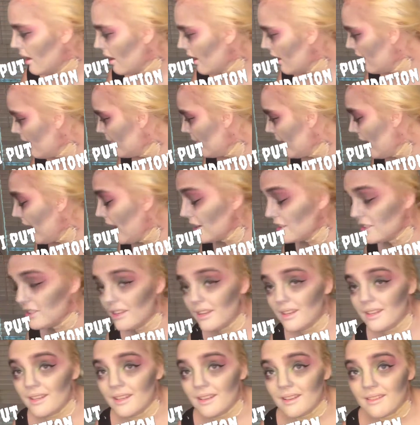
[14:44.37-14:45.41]
Actually
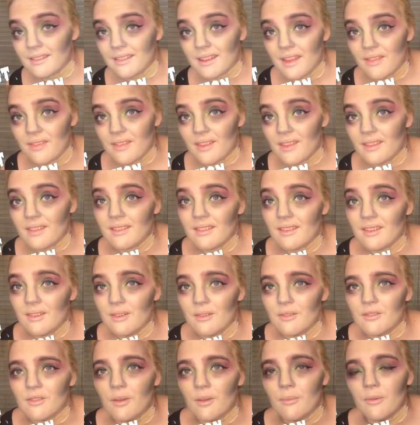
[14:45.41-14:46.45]
I need to set this
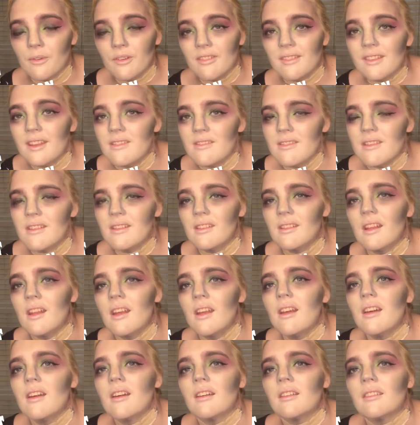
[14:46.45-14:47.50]
too, so I'm going to set this,
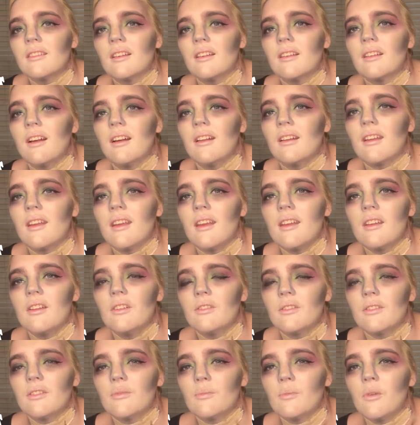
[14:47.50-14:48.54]
start cutting it, and
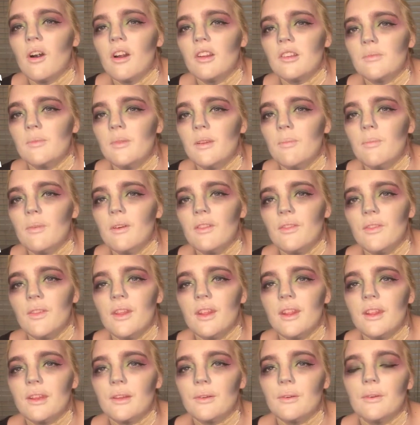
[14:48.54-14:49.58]
you'll watch me put
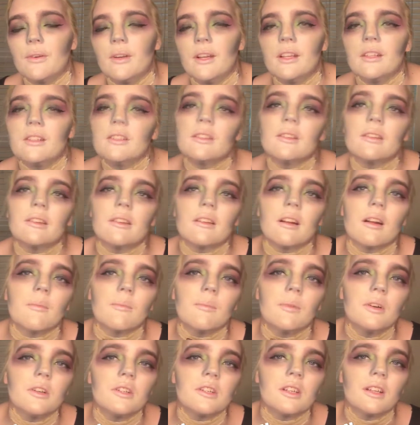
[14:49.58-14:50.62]
this through it to start
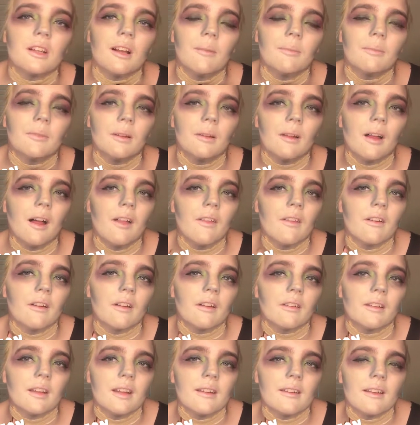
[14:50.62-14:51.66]
pushing up the
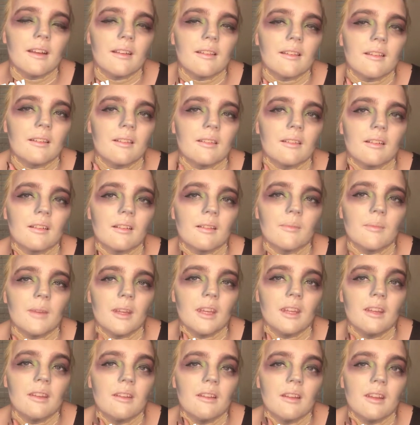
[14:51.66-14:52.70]
other latex to start
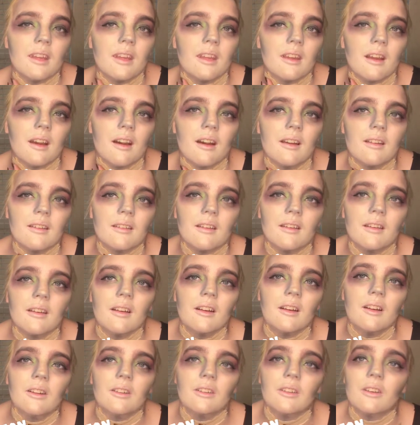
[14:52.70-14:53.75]
making the cut
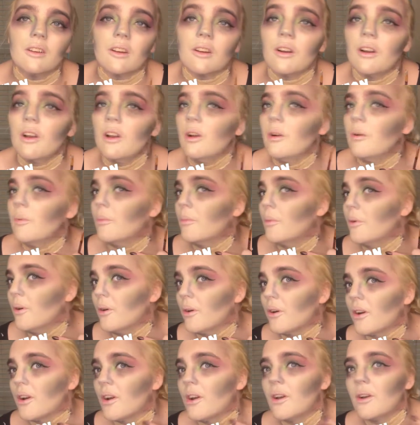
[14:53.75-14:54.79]
look
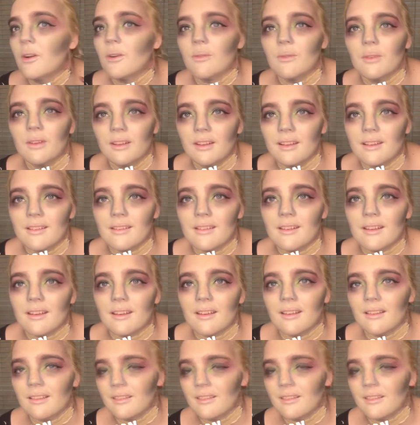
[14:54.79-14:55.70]
more realistic.